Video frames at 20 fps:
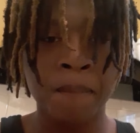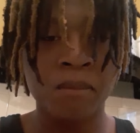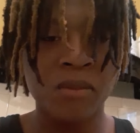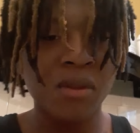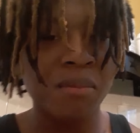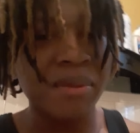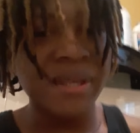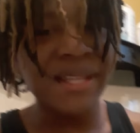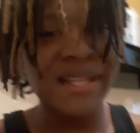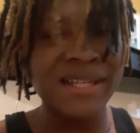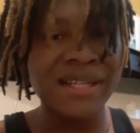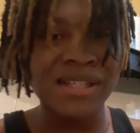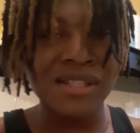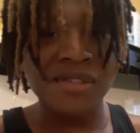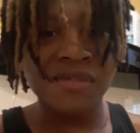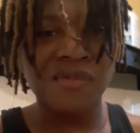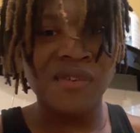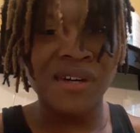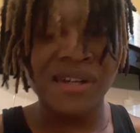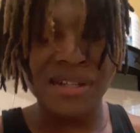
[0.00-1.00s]
The media's
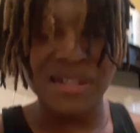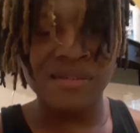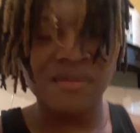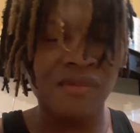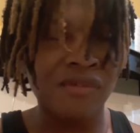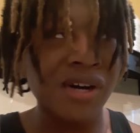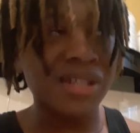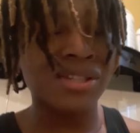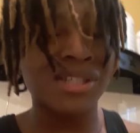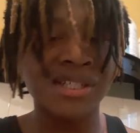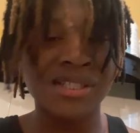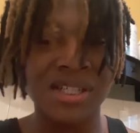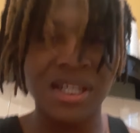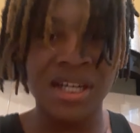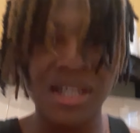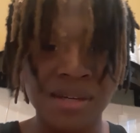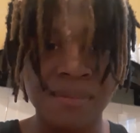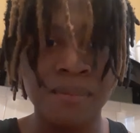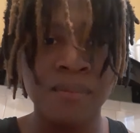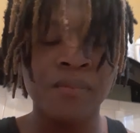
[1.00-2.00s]
fuck, fucked us
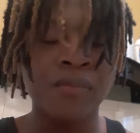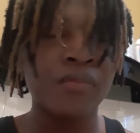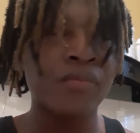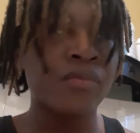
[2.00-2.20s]
up,